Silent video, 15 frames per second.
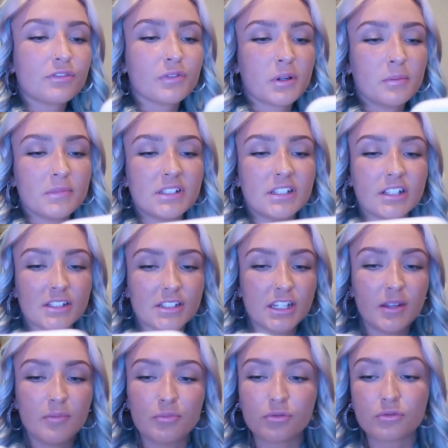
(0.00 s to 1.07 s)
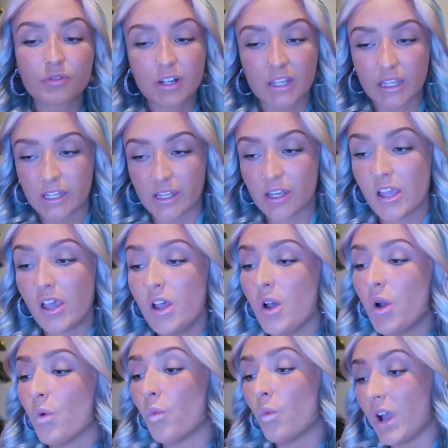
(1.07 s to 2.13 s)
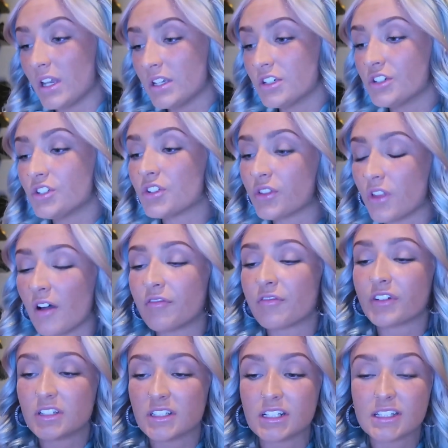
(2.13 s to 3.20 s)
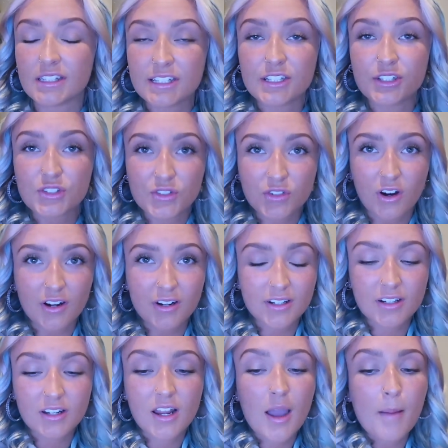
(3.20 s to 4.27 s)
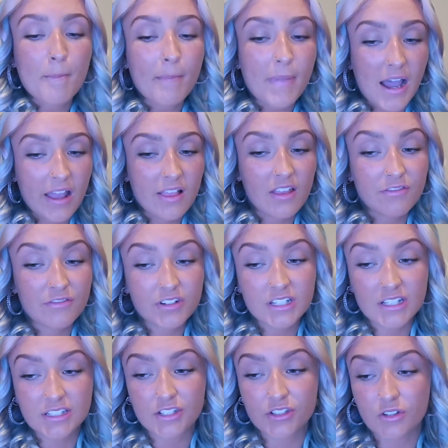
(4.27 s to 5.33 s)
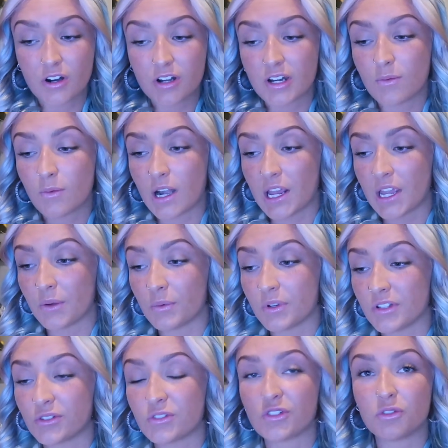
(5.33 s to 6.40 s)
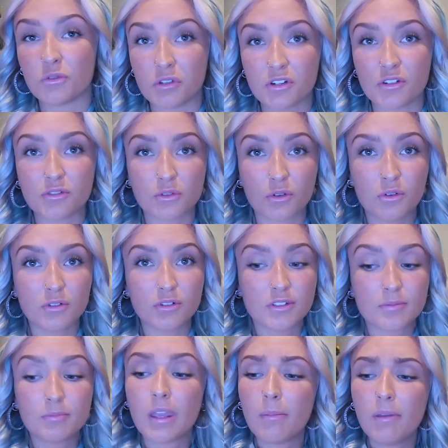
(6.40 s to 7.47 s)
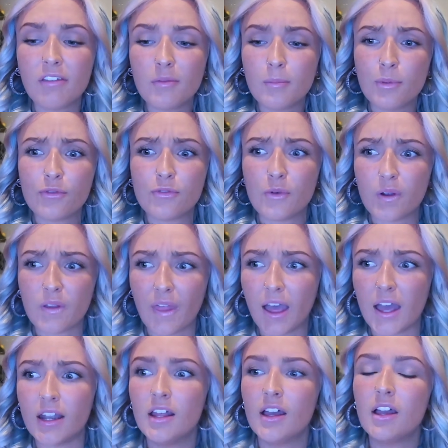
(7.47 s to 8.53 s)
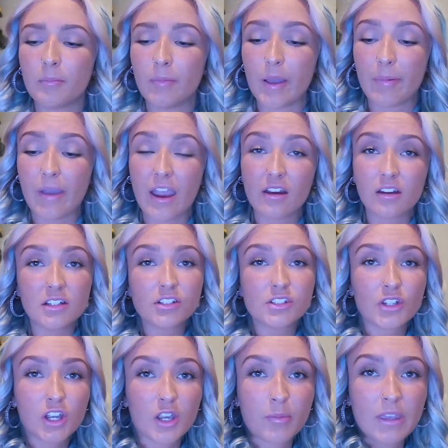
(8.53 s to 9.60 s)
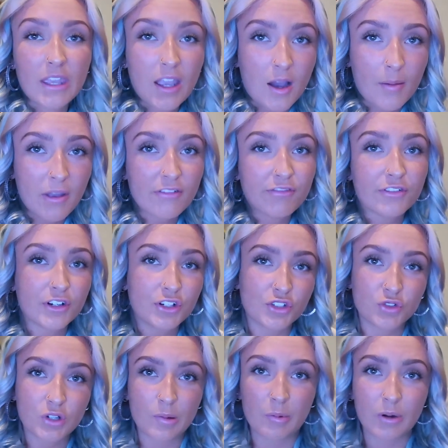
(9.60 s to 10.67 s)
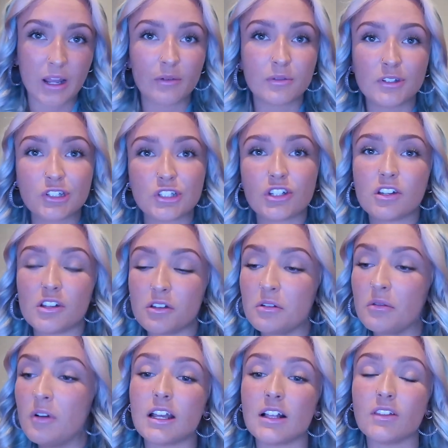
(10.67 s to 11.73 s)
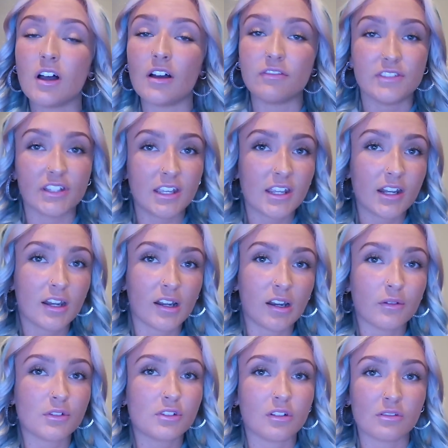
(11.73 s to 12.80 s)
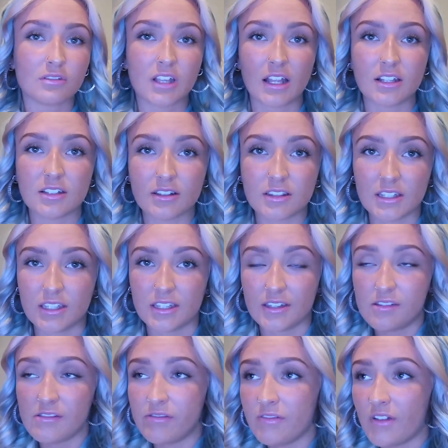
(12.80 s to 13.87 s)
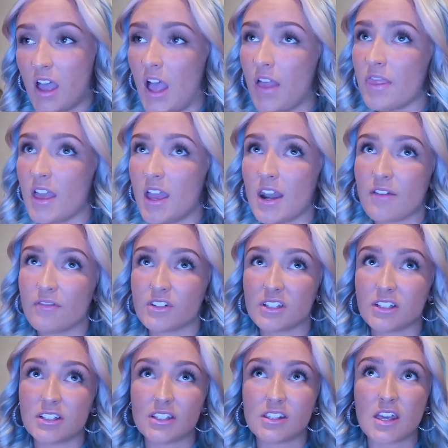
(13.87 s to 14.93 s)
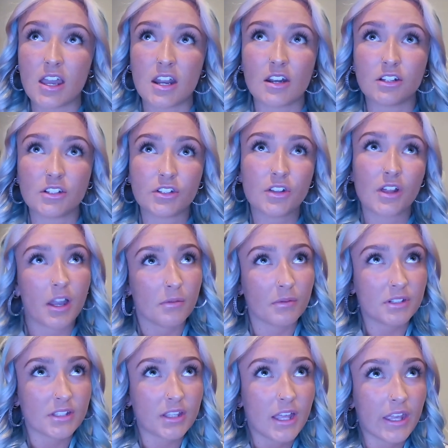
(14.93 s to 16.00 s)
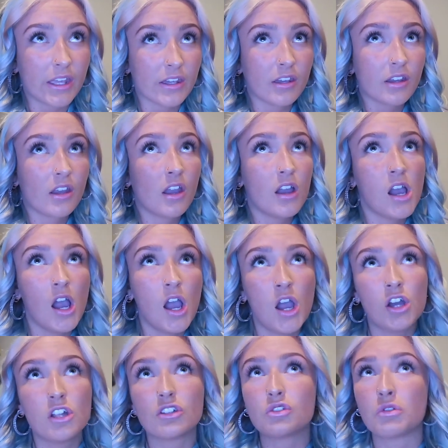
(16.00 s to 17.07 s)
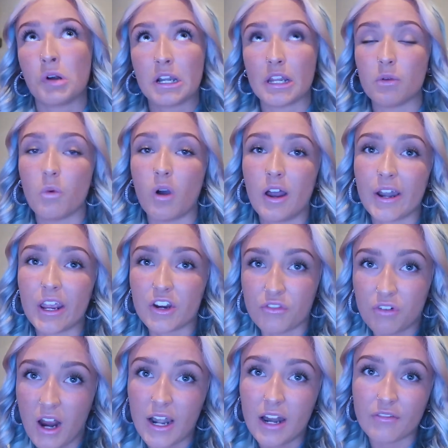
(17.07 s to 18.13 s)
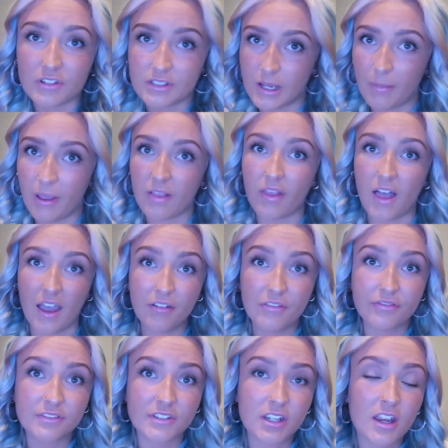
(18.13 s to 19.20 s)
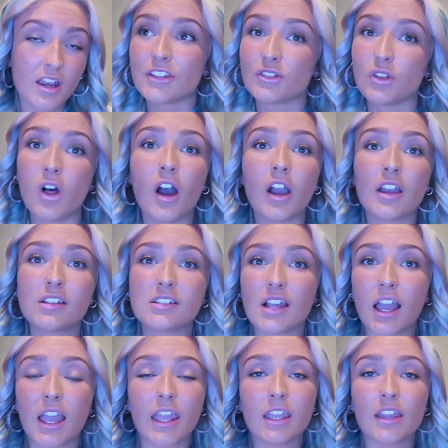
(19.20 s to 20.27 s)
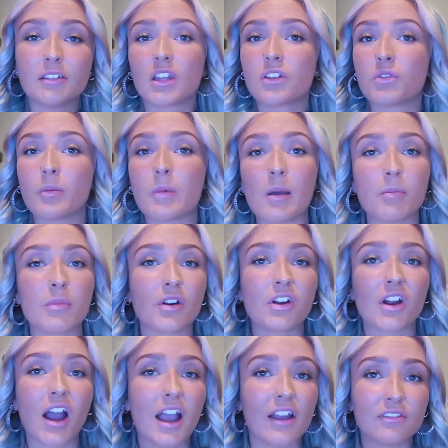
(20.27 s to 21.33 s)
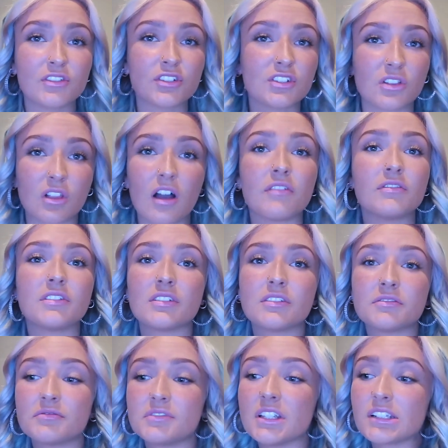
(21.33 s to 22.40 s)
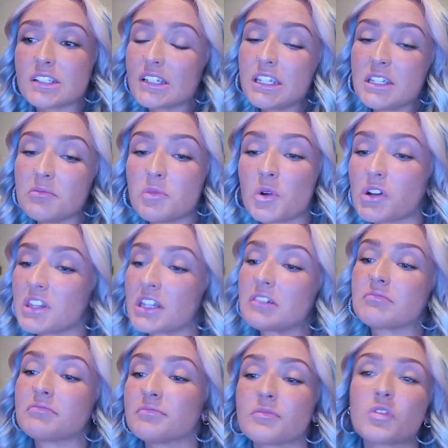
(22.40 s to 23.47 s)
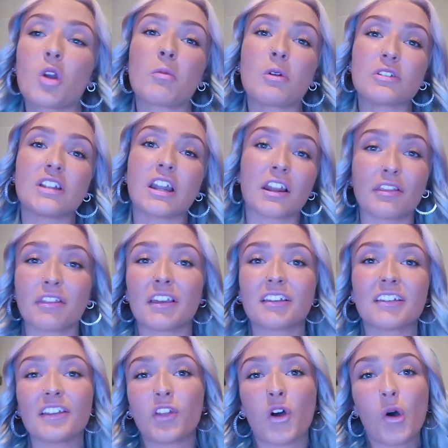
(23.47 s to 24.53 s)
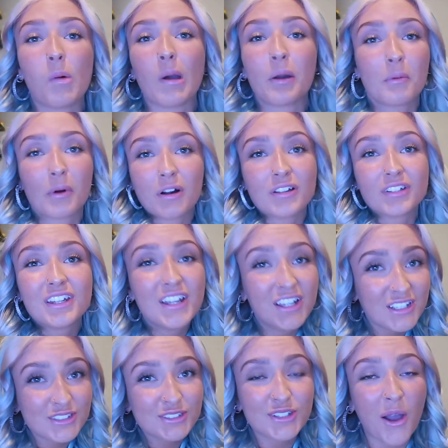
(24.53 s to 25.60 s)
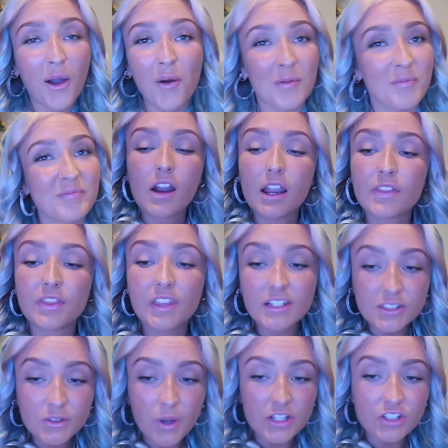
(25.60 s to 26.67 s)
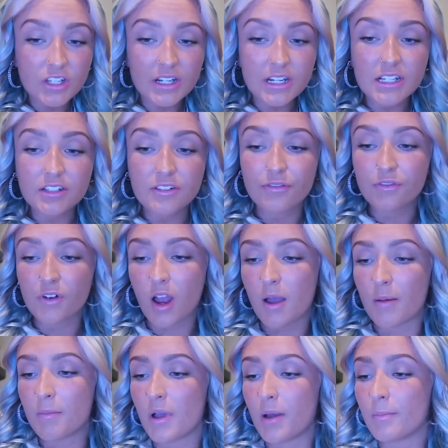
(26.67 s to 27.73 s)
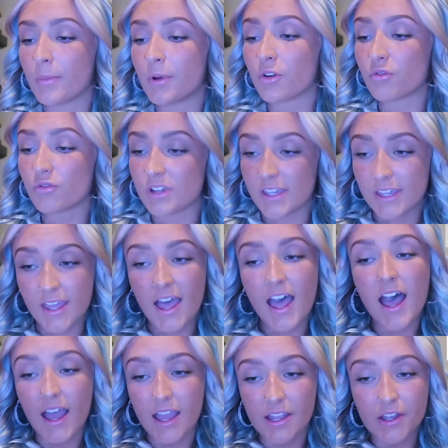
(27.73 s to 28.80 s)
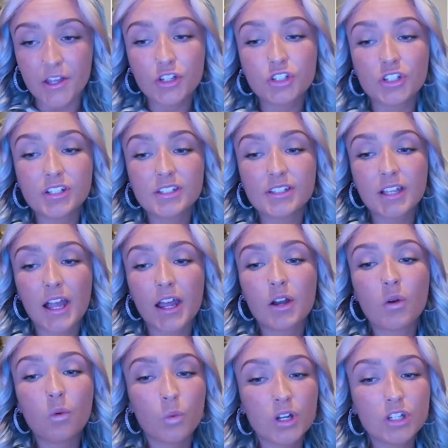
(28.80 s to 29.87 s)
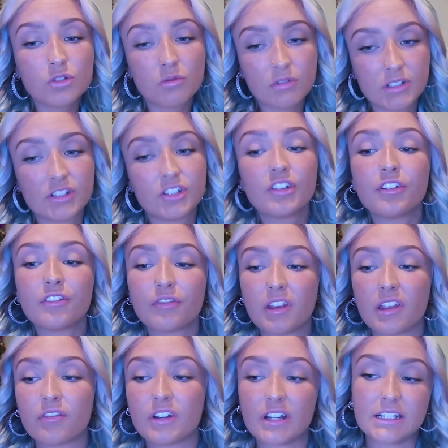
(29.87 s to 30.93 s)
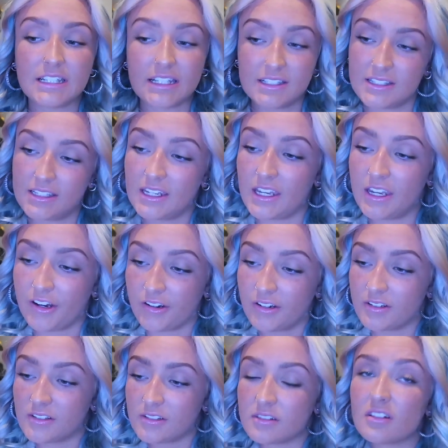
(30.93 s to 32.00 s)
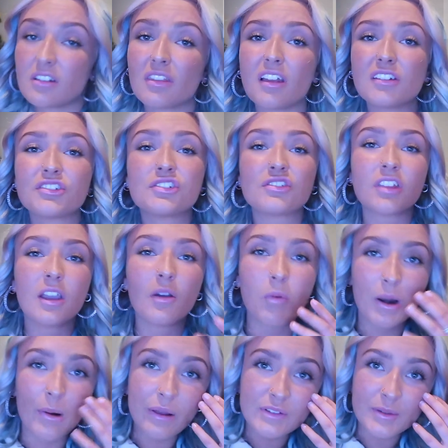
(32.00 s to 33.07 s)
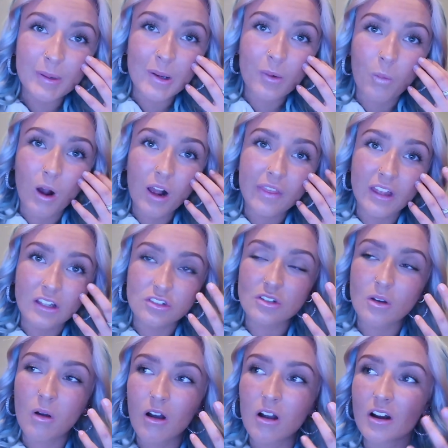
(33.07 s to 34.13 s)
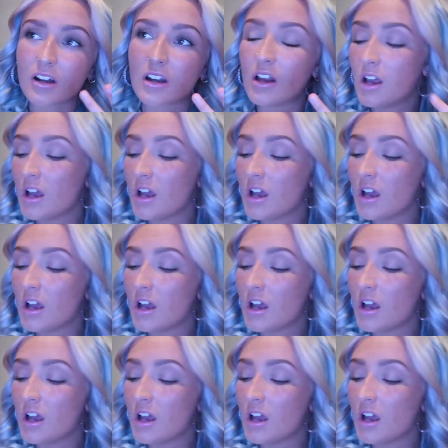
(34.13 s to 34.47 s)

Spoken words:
from Disney Brie. When did your love for Disney start? My love for Disney started when I was 2 years old, maybe even before that. My parents took me on my first trip when I was two. I loved it and I was so sad to leave. And then ever since then, until I was like 21, I cried every time I left. As long as I can remember, I've just loved Disney more than almost anything in the whole wide world. So, all right, this question is from Marie A. She said, which ones are your favorite Disney years? That's like, why do I have to pick one? That's so hard.